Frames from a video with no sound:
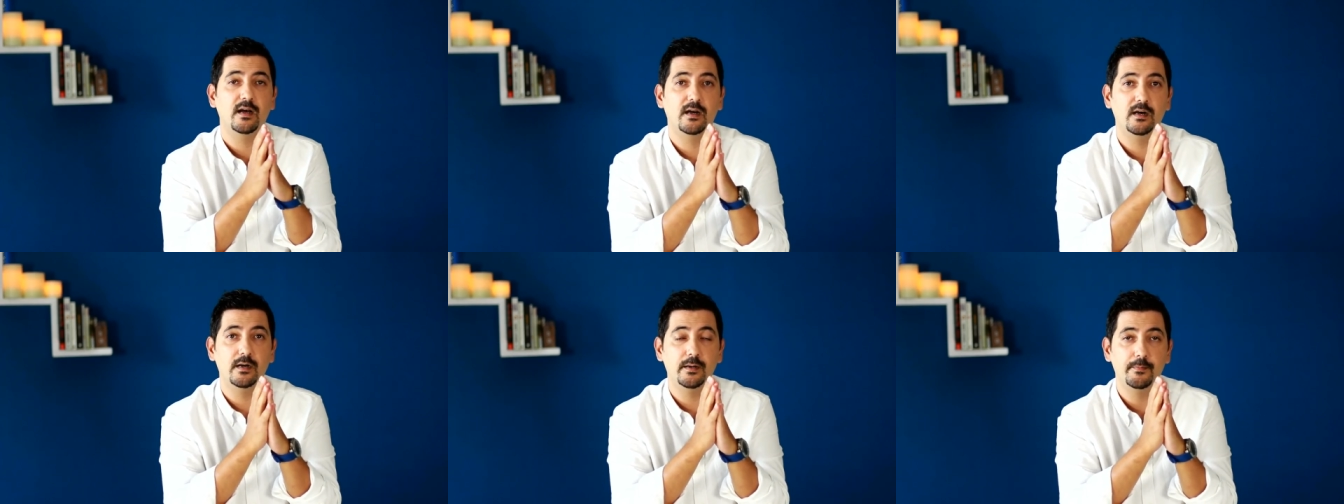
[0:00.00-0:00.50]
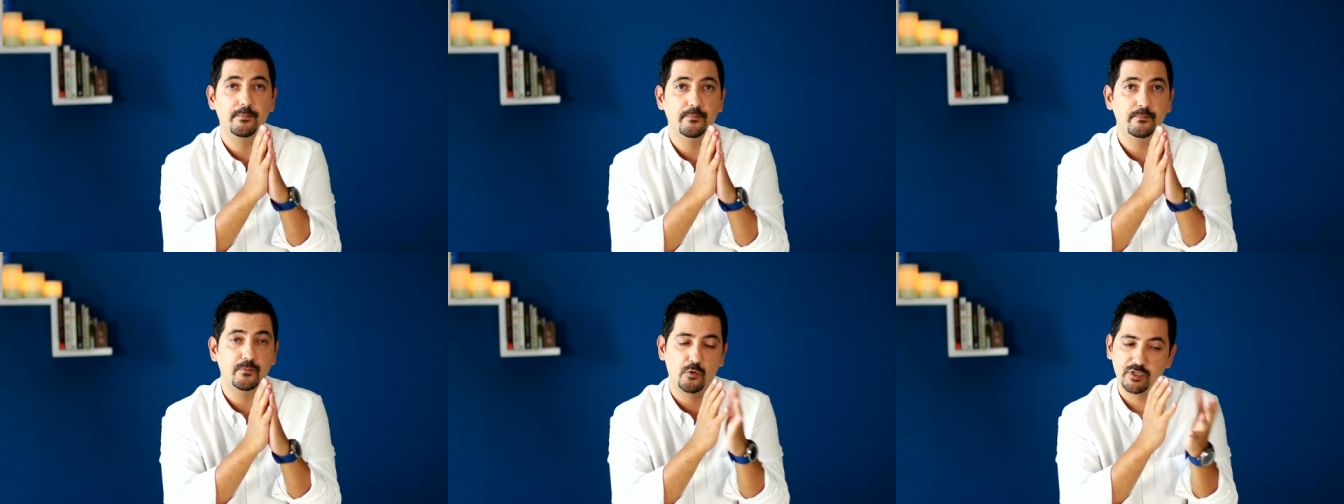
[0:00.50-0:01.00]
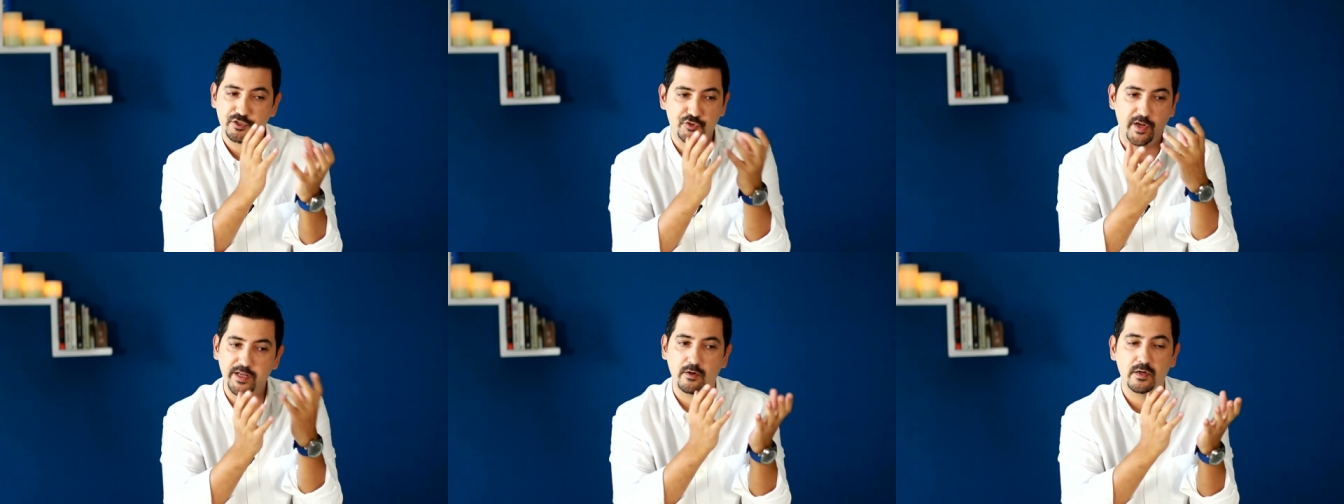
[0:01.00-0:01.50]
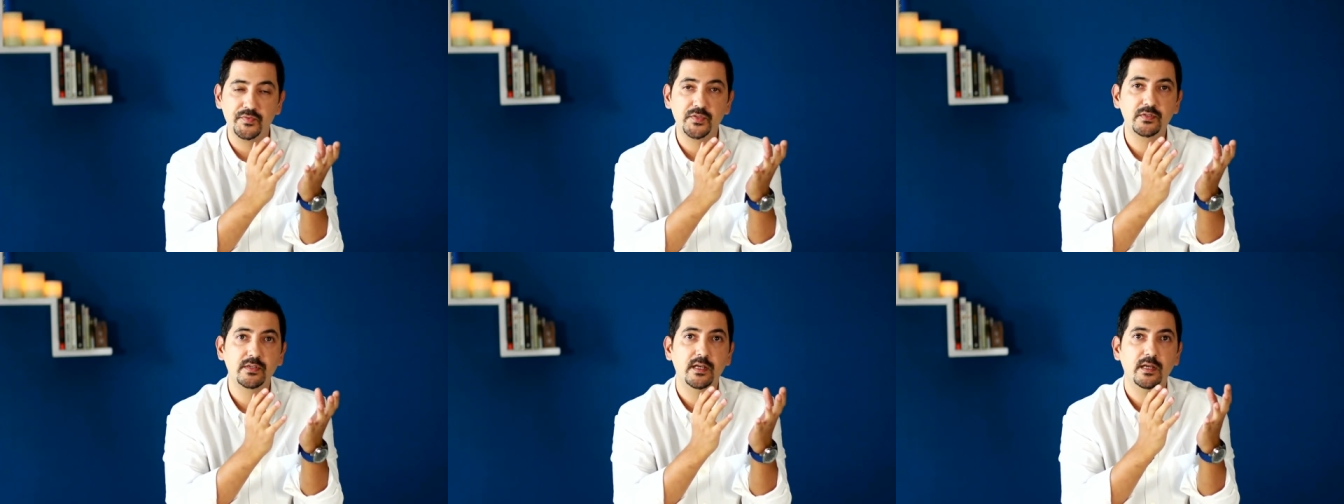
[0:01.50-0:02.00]
um, or the
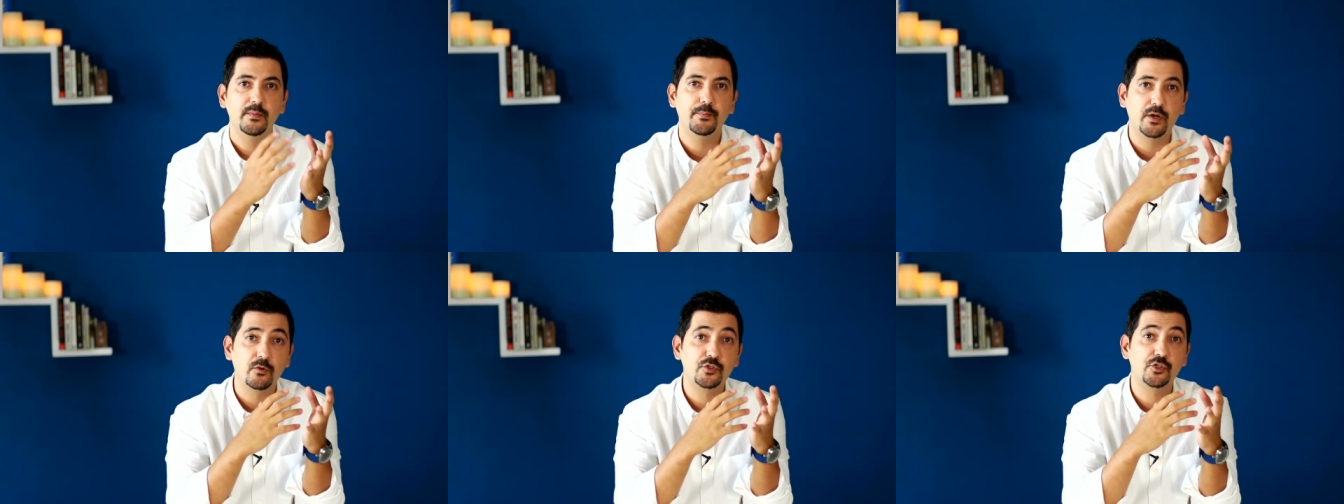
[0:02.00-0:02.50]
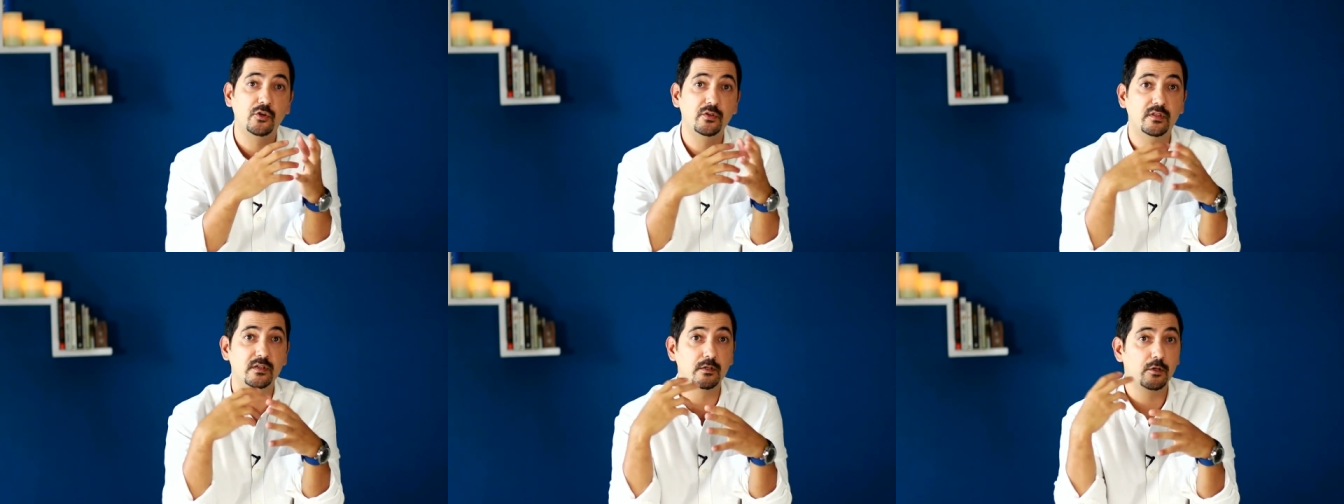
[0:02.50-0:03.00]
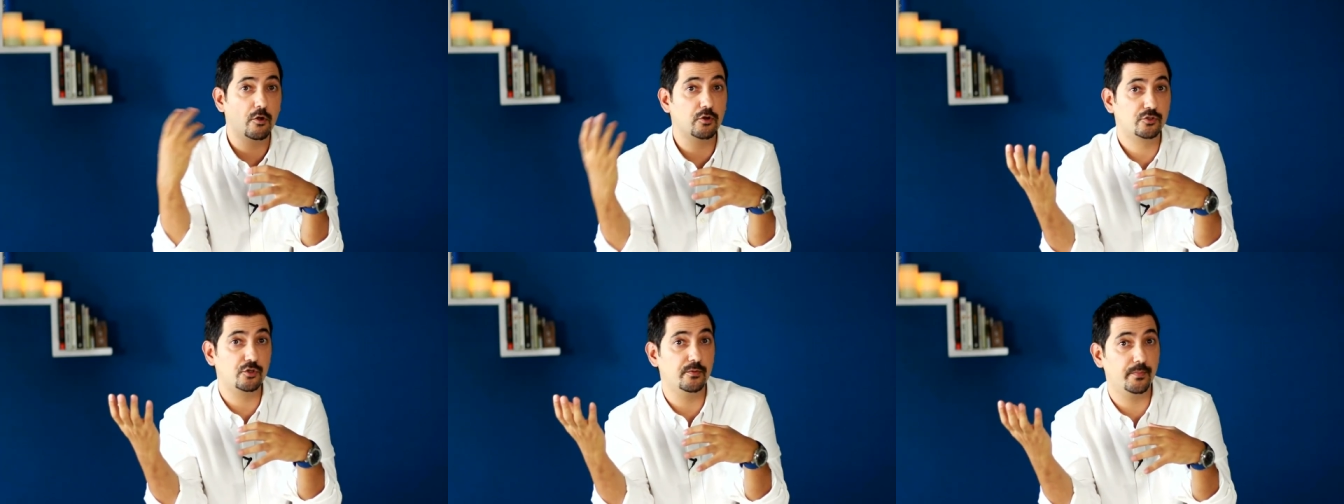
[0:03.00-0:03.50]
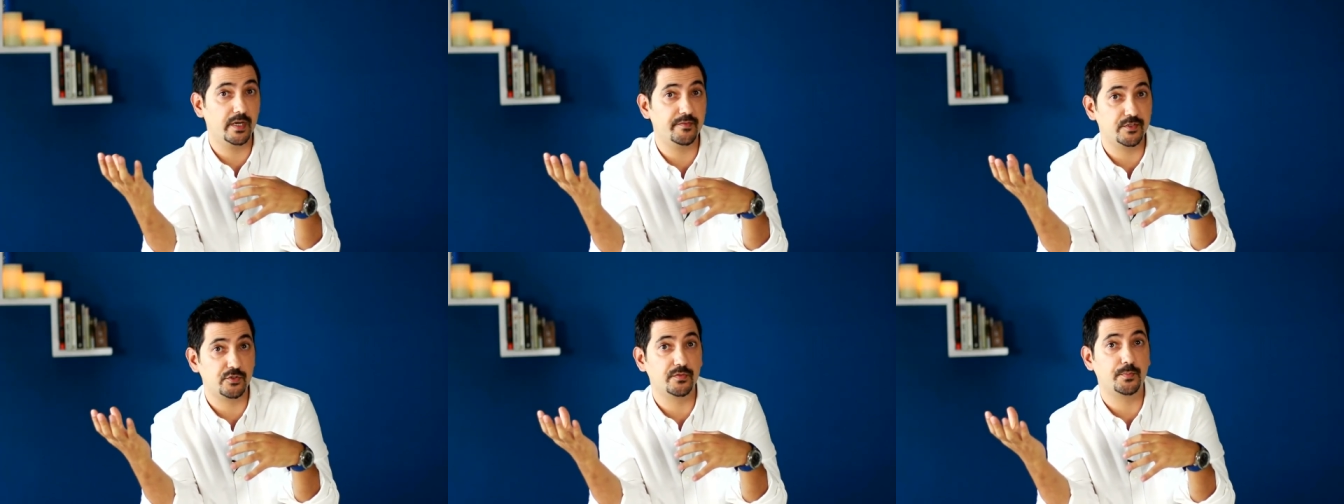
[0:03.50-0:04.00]
trade-offs, but also the long-term
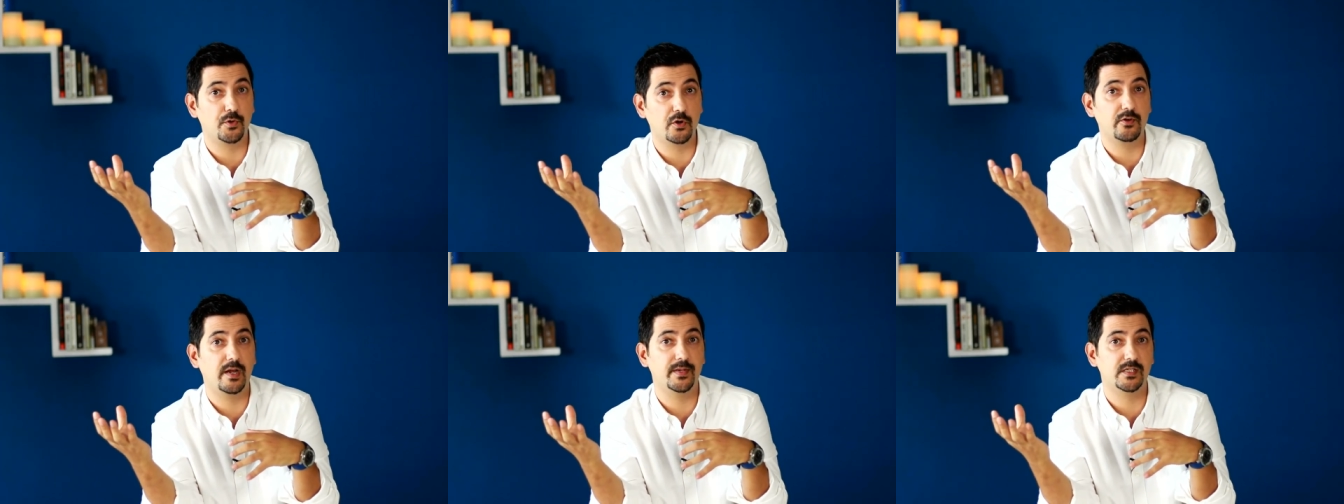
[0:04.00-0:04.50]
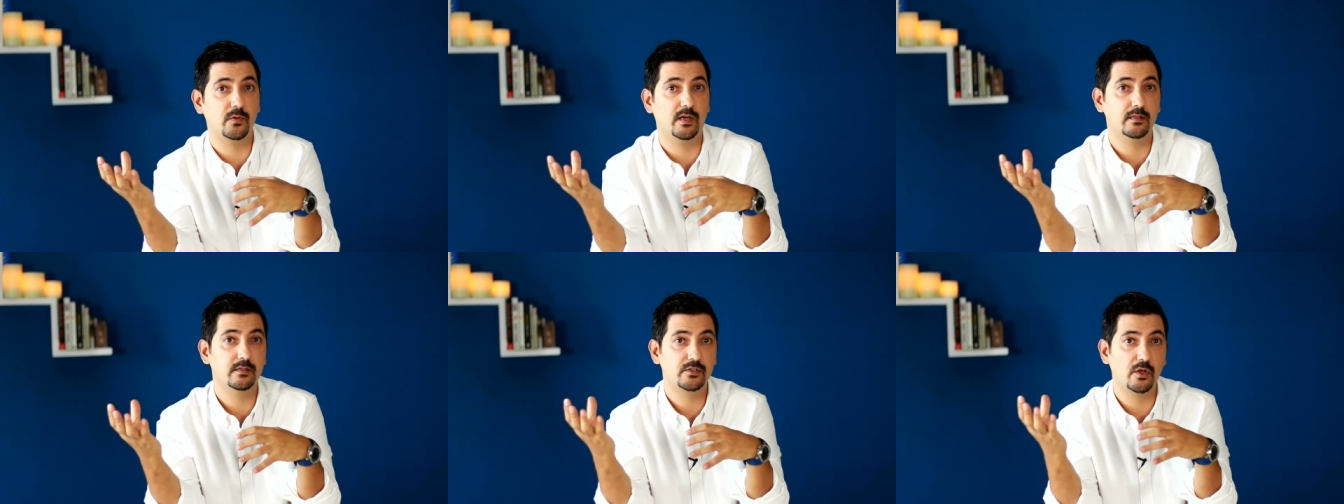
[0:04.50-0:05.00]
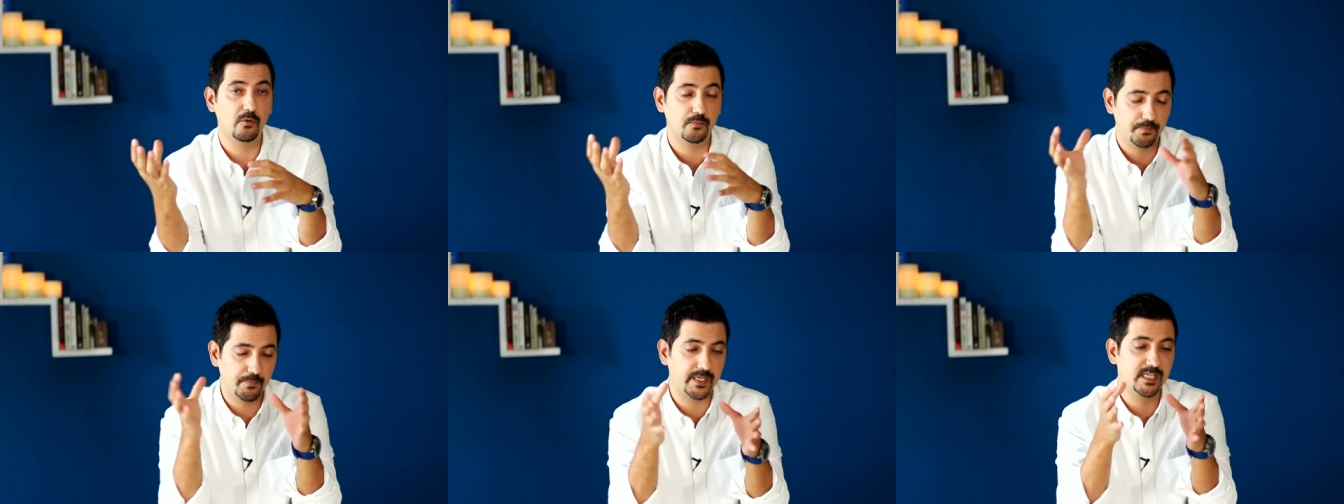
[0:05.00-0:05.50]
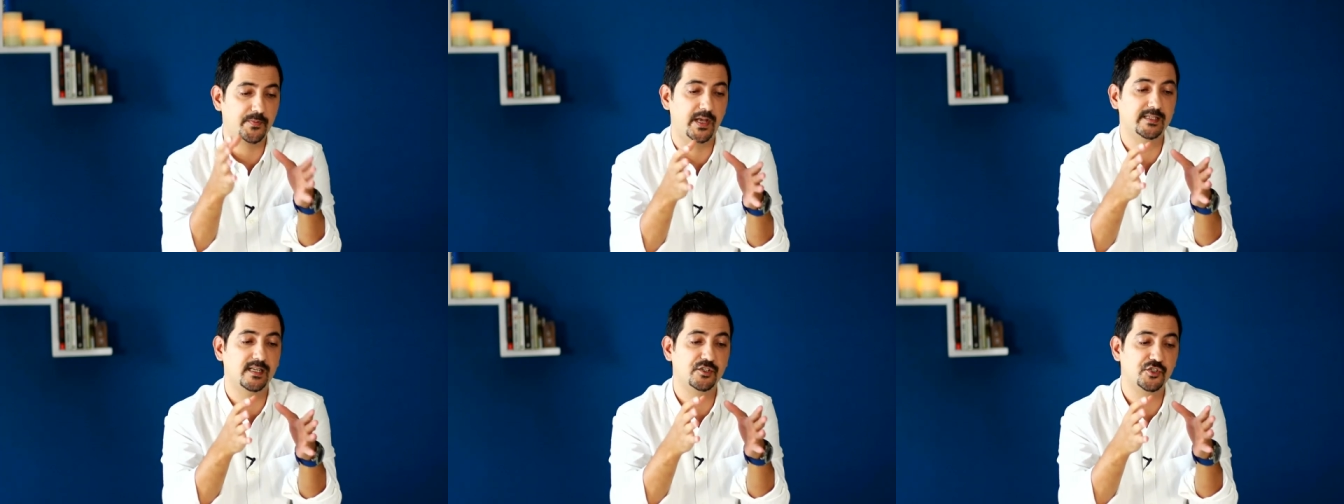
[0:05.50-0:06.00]
benefits of the program as well. So please pay
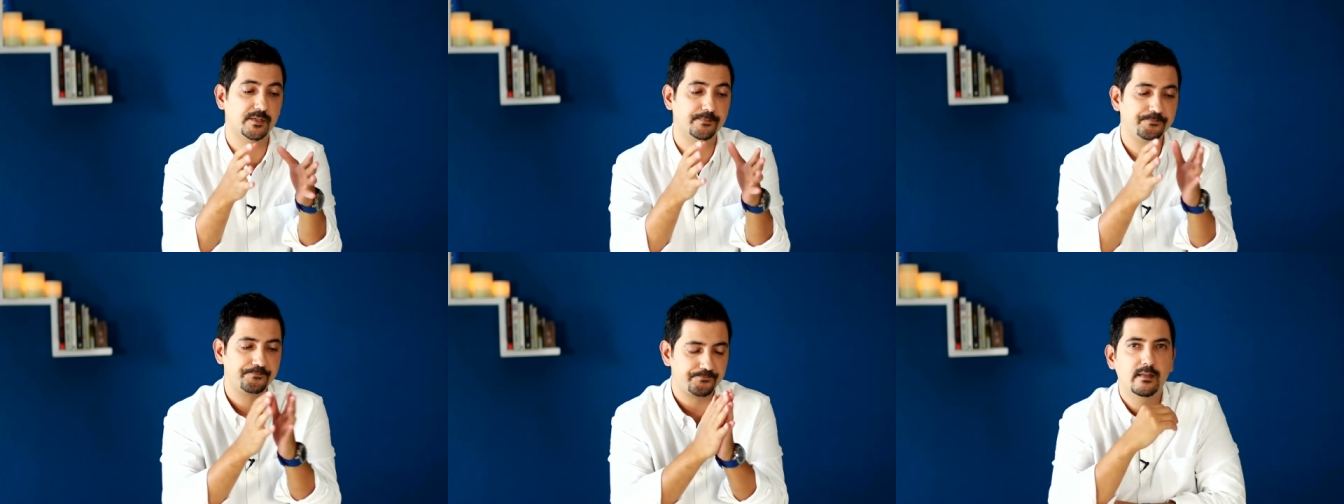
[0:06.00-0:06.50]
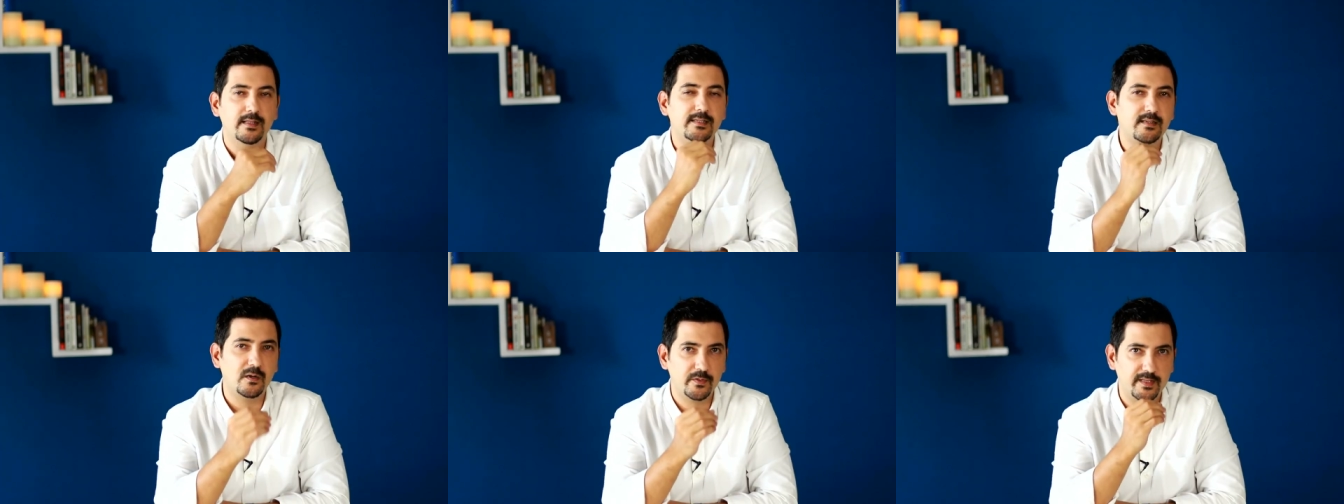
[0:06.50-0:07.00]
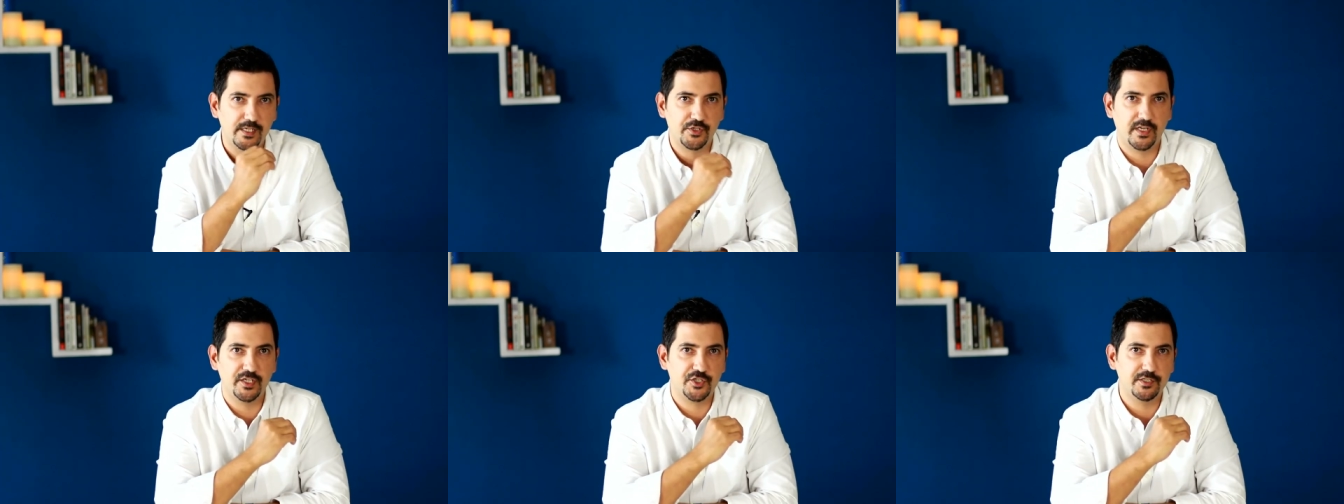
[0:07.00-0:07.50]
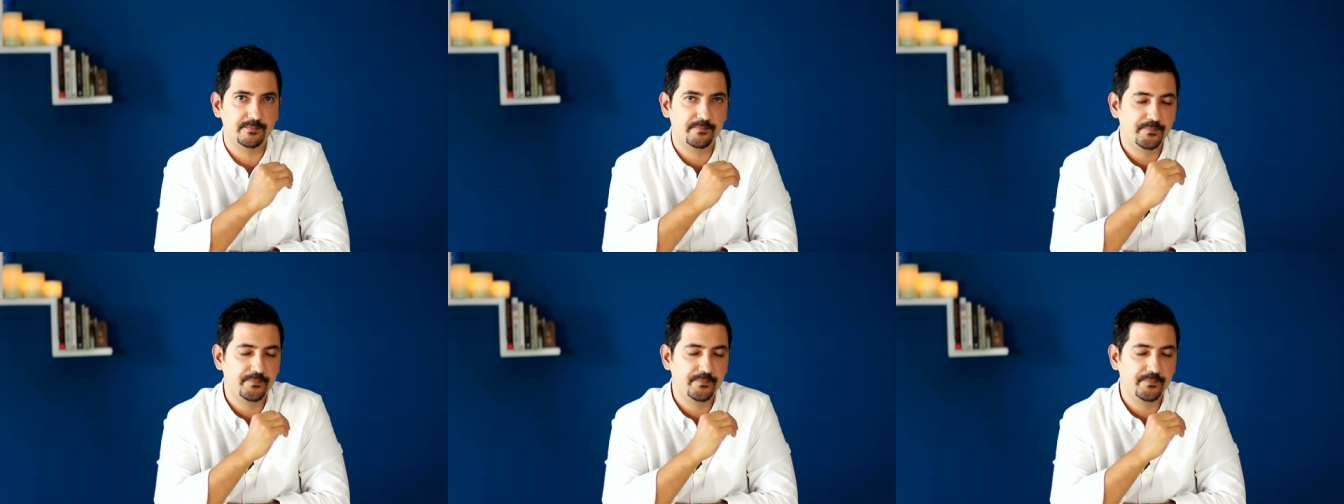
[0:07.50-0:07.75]
attention. Let's start with the education.